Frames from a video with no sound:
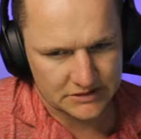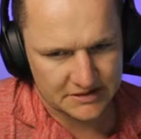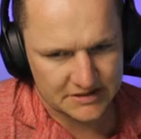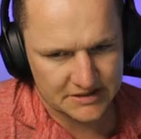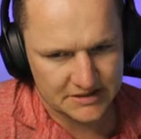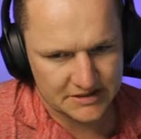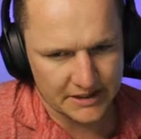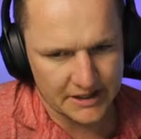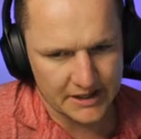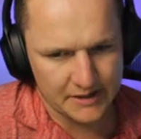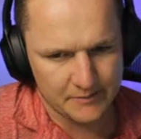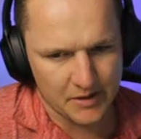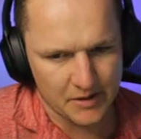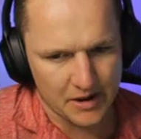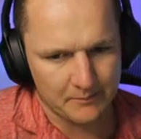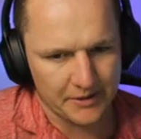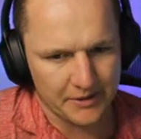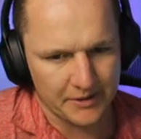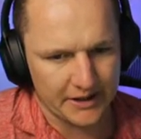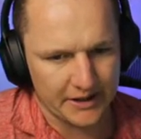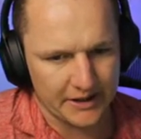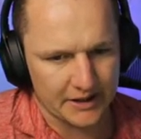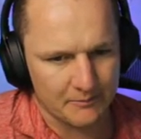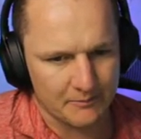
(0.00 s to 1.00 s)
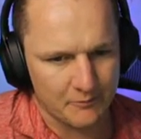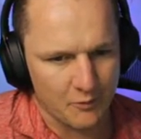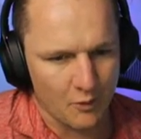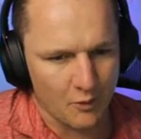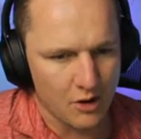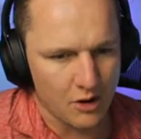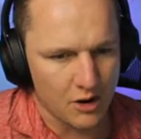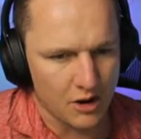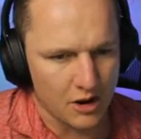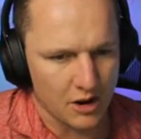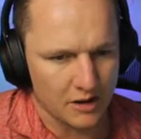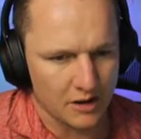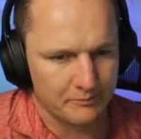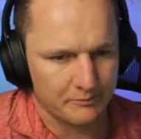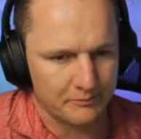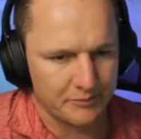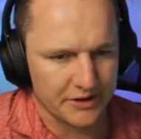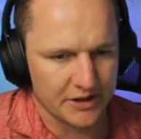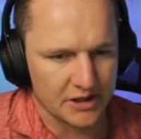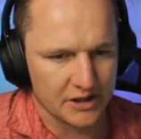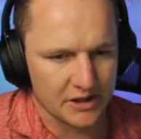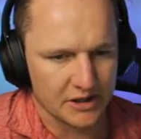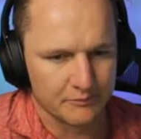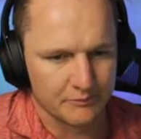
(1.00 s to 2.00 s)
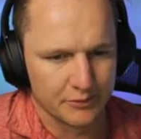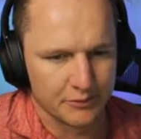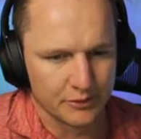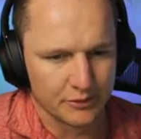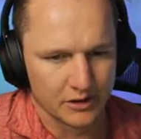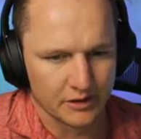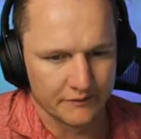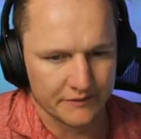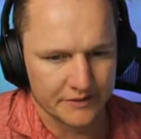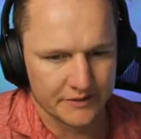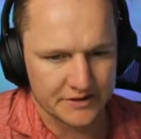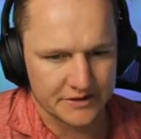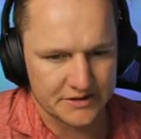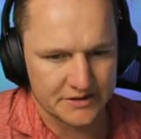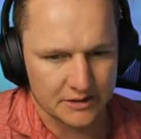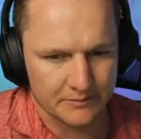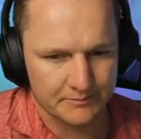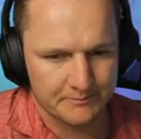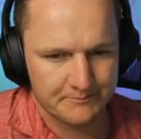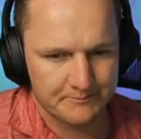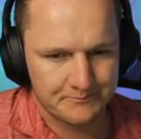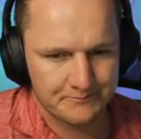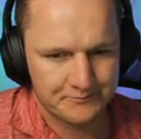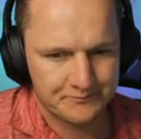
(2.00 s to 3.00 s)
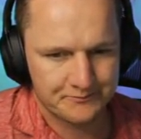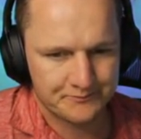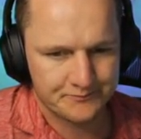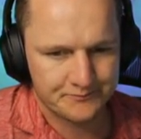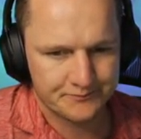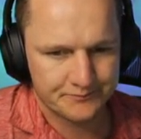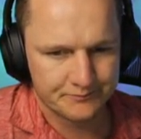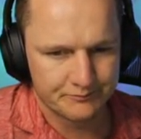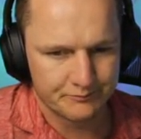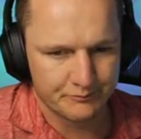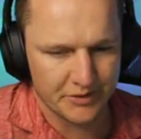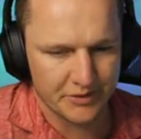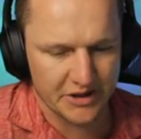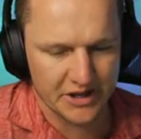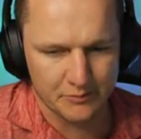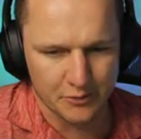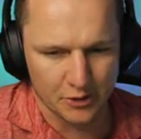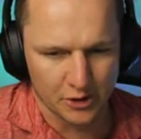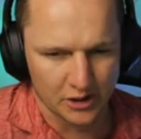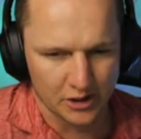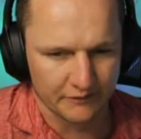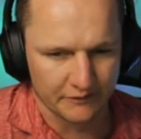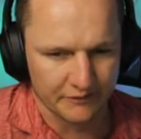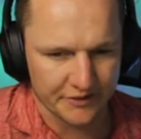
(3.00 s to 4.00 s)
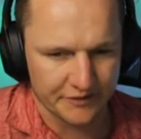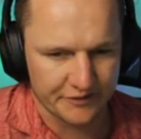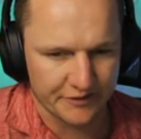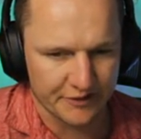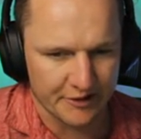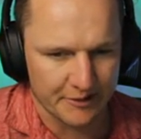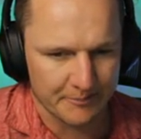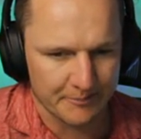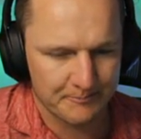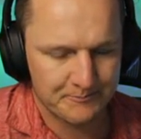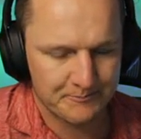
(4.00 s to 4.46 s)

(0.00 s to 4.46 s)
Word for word: Saliba picking up. Oh, big ball over the top. Big ball over the top.